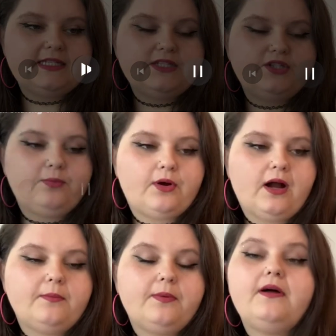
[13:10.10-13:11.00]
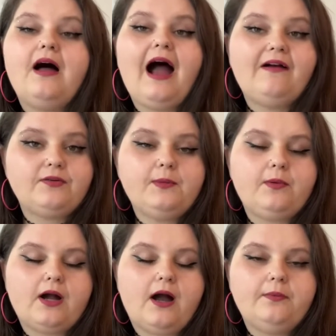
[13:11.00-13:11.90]
She broke up. After we
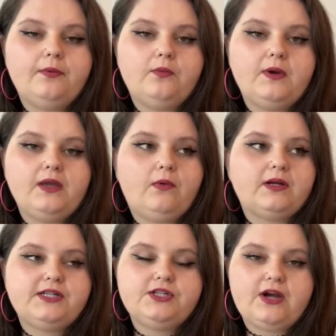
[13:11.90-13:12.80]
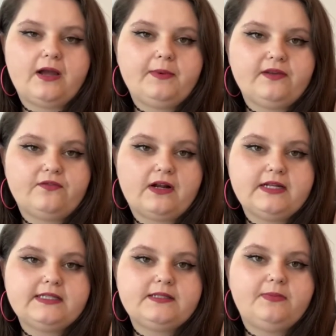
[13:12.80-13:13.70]
broke up, we wanted to try being
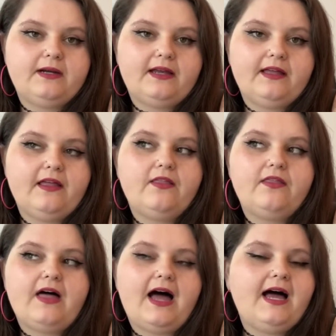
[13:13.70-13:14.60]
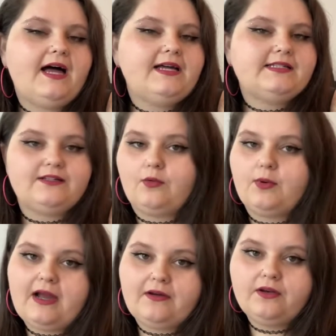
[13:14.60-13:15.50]
friends, but that did not
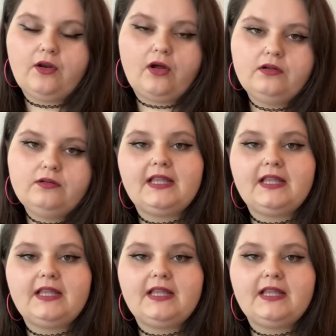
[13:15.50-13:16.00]
work out at all.